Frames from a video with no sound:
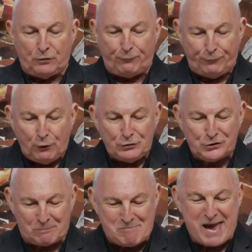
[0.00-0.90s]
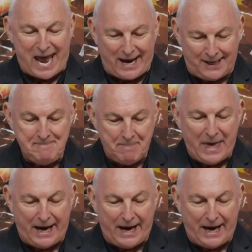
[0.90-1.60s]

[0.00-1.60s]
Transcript: The first man,